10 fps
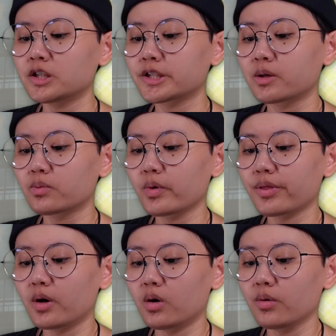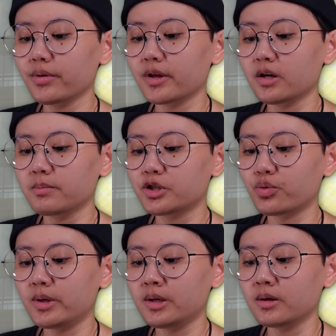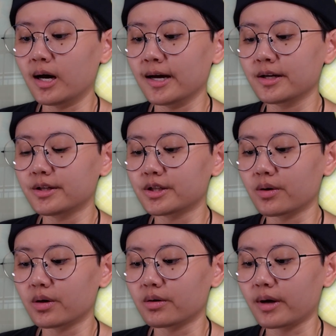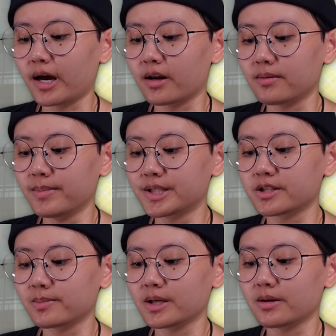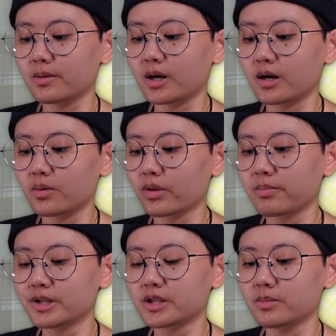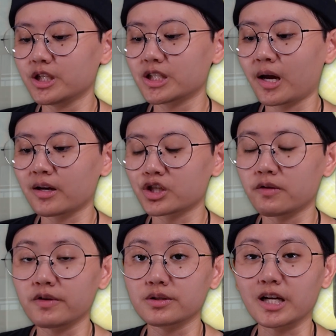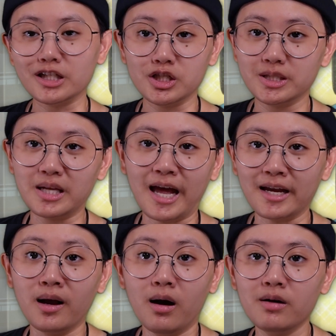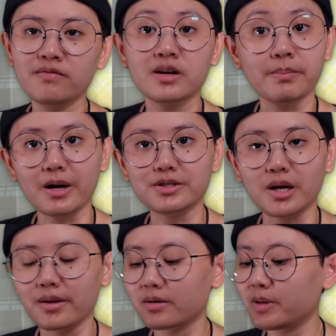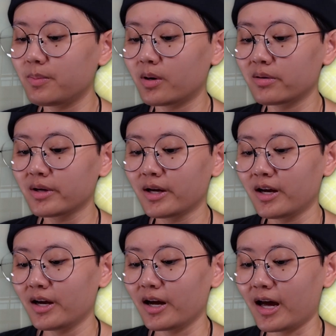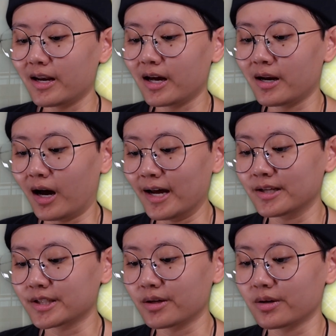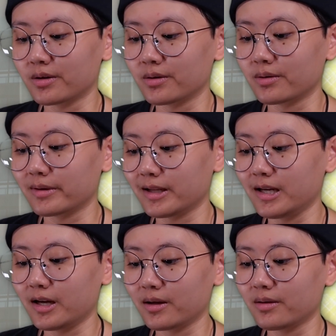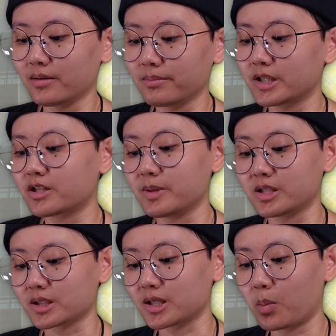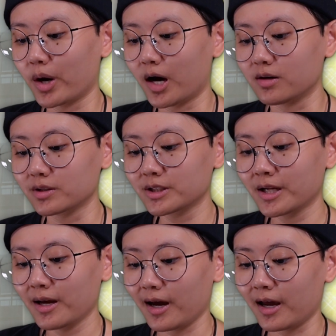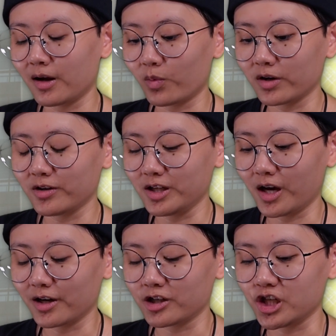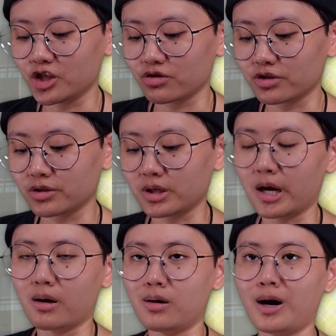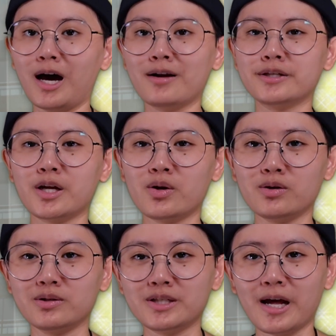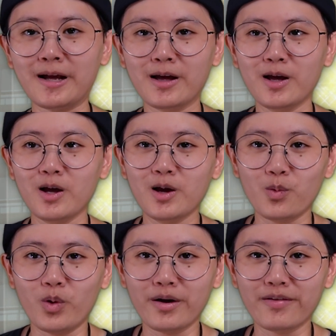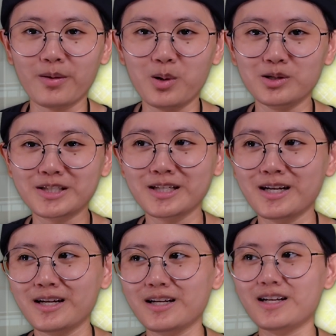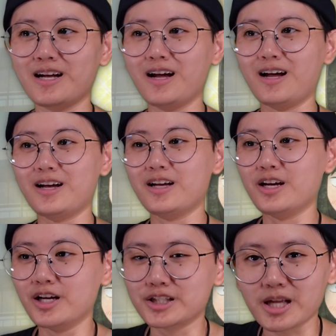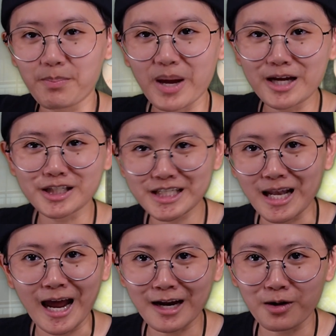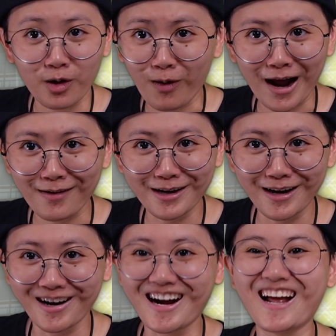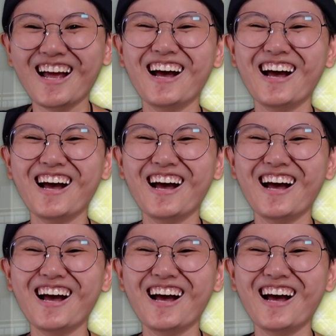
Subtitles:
Also, with the whole thing between Hanazono and Mitsumi, with Mitsumi saying she feels like she's slacking off compared to other people. And then Hanazono leading Mitsumi someone else. And then one of the other teachers was like, oh, Hanazono is like one of the most... is the biggest slacker around here.